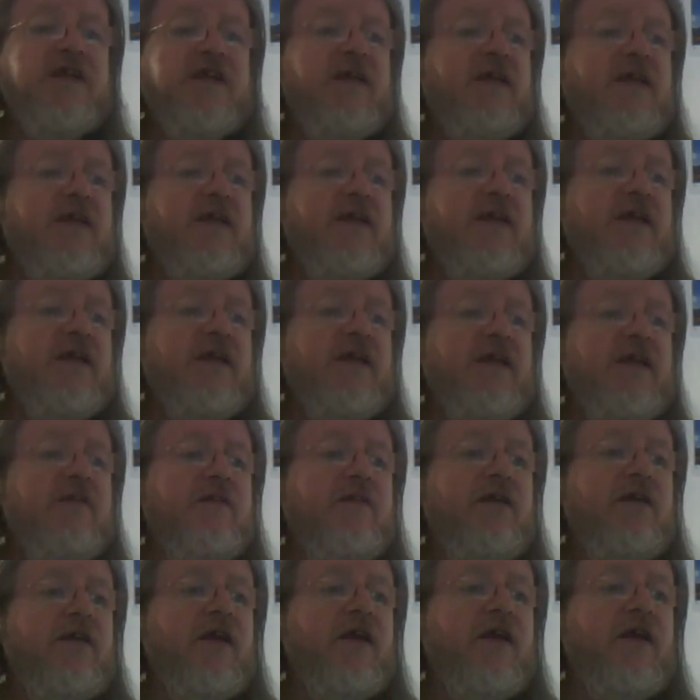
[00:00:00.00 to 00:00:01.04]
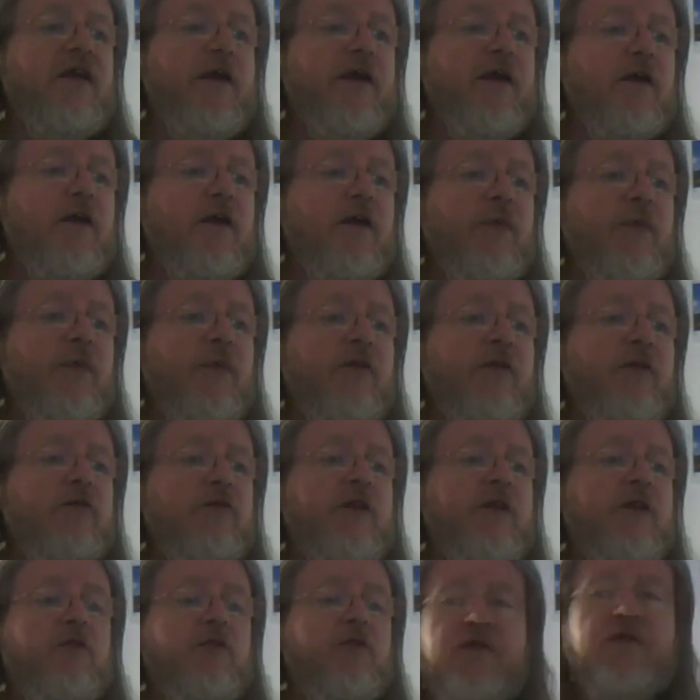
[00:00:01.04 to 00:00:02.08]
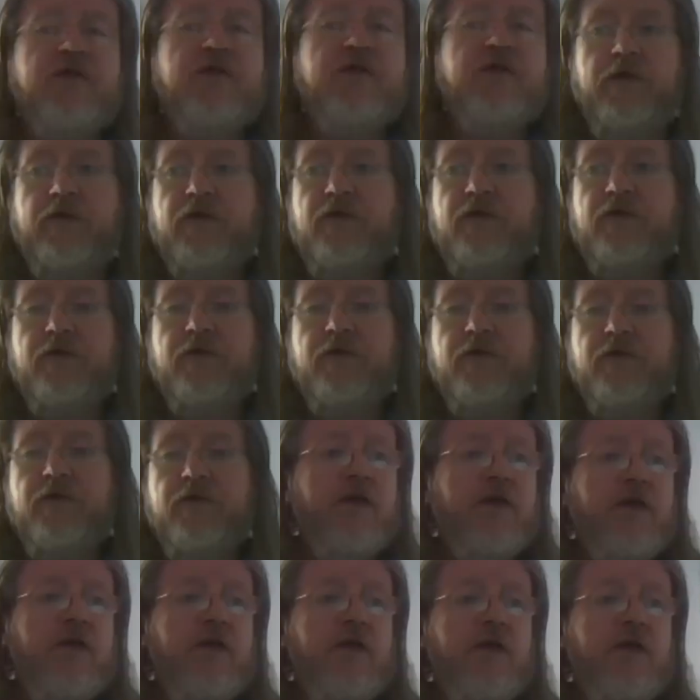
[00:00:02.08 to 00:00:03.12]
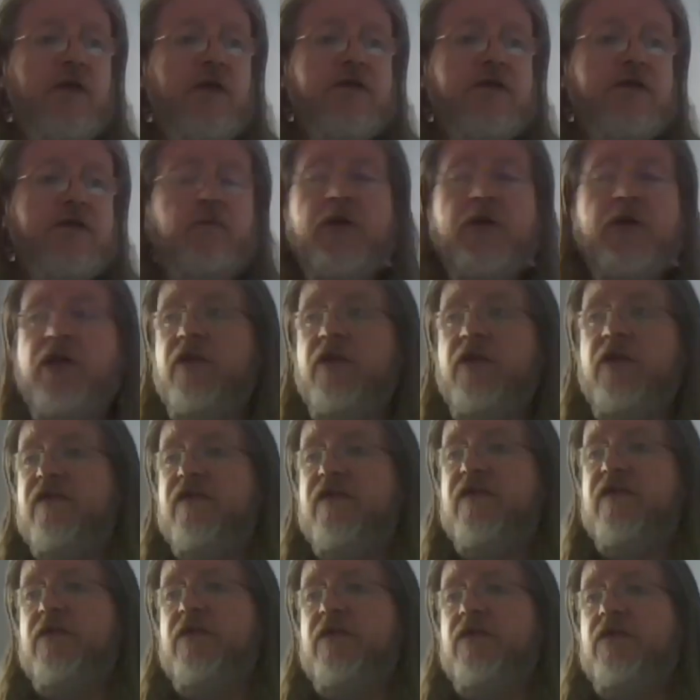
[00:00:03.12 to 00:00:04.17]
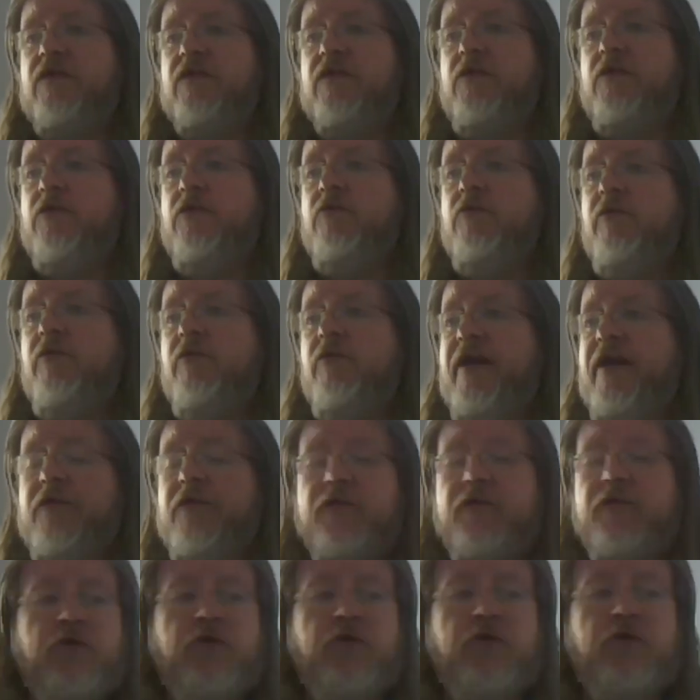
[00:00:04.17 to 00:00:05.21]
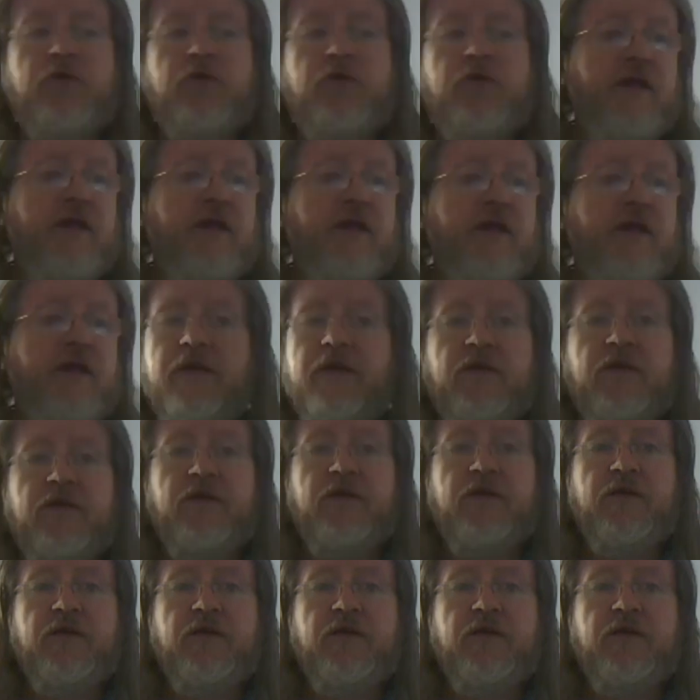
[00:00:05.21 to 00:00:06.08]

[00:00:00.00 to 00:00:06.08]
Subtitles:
indicate the FIR boundary crossings. So it means that you have to indicate,